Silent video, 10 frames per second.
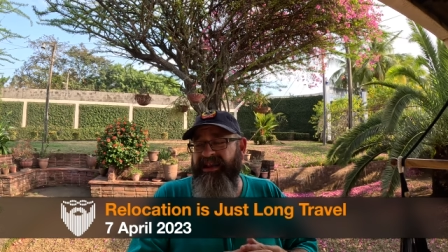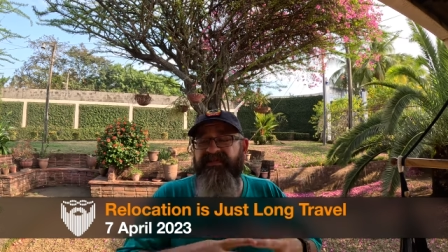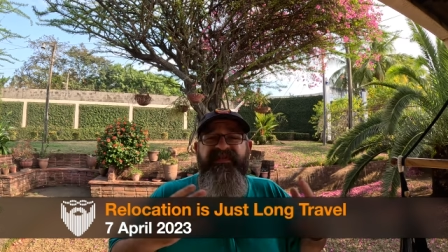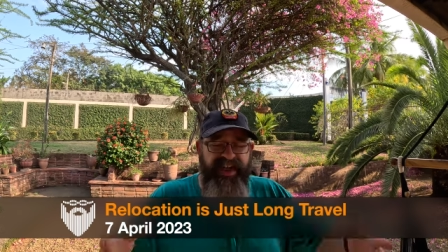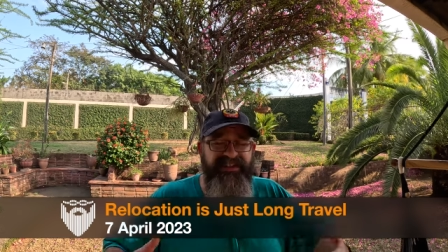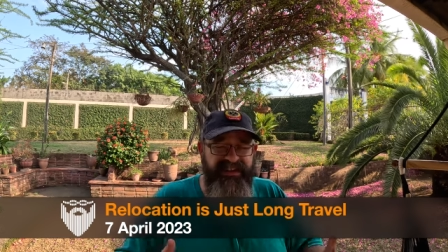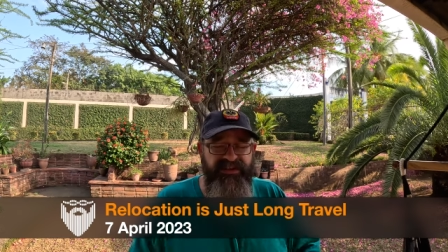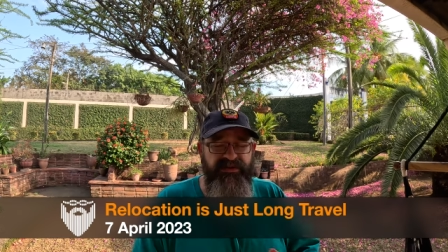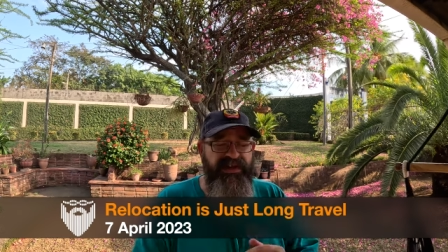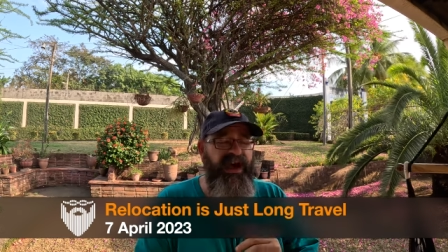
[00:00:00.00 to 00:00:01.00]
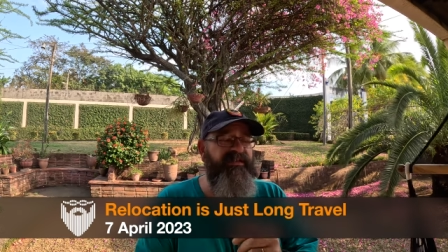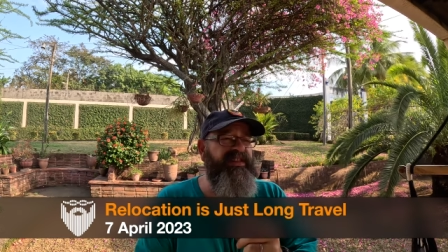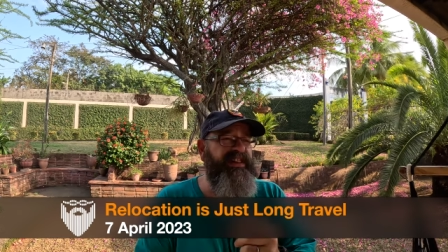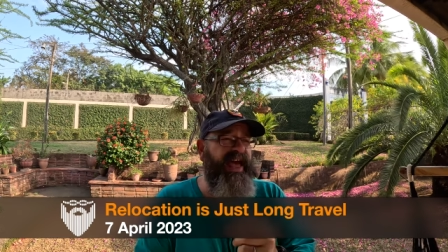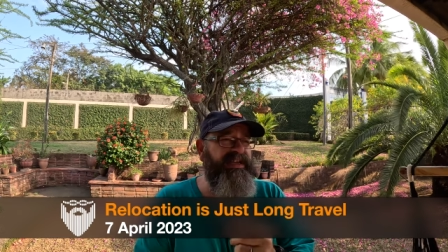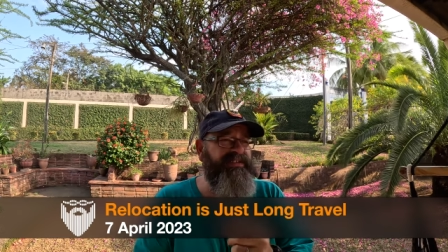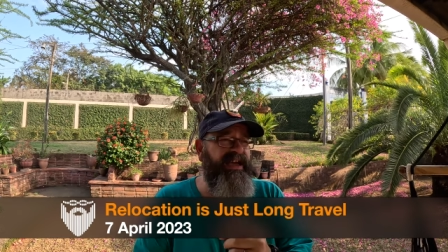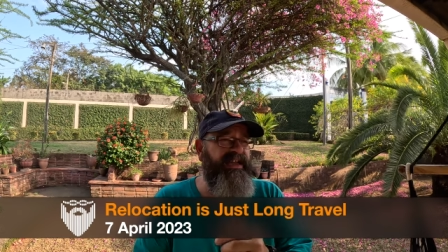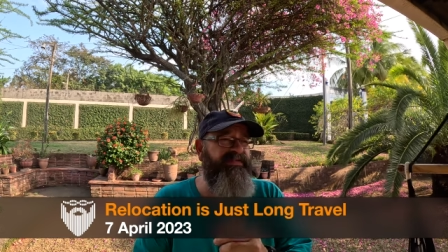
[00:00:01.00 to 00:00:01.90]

the events in Sutiava last night.